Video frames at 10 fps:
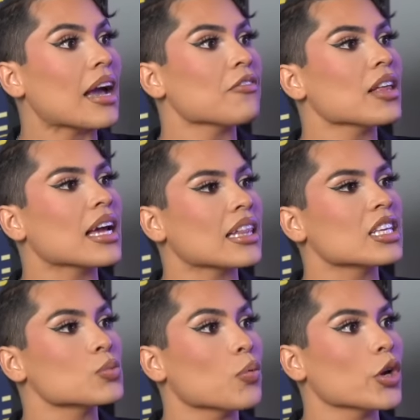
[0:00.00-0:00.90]
I feel like
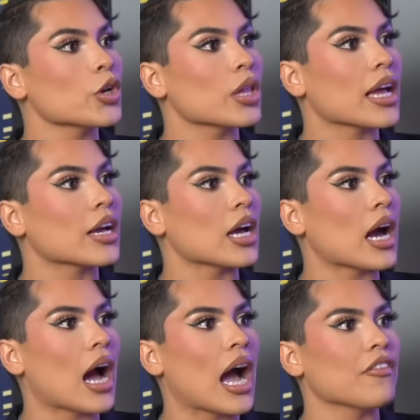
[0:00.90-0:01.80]
at this point, you're like,
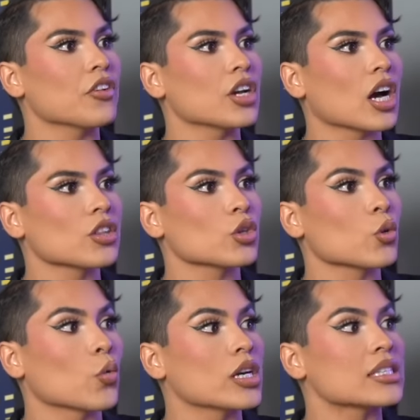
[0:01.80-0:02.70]
I've already gone through
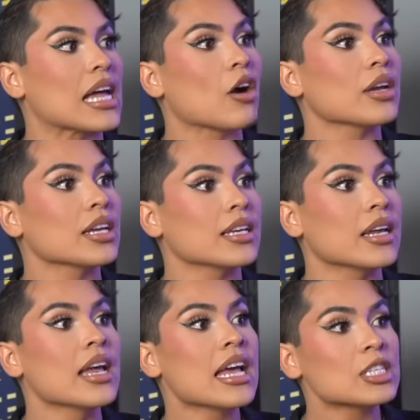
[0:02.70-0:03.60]
the worst. Now
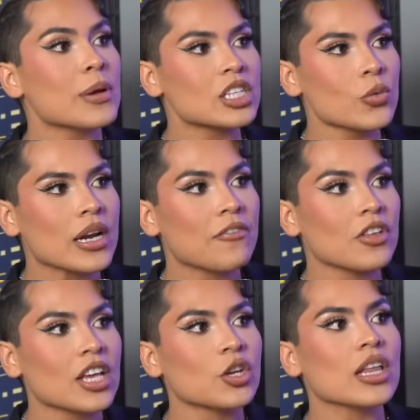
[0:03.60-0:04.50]
he... Especially when I
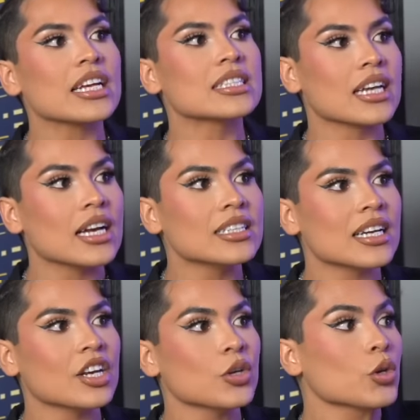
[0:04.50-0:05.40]
feel like you're, like, done.
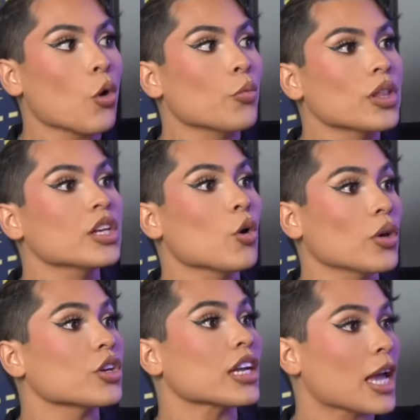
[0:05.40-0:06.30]
You don't really know
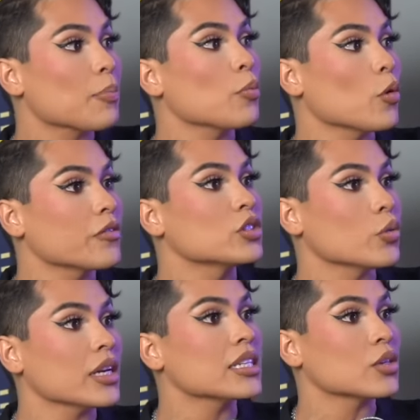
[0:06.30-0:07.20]
what they're capable of
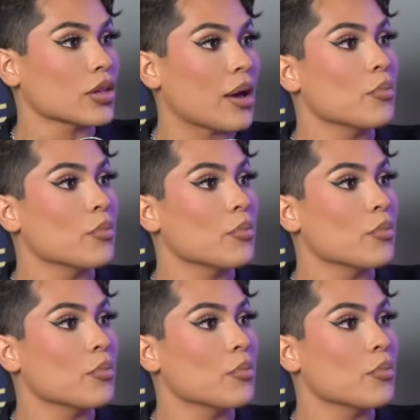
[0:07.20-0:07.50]
doing until that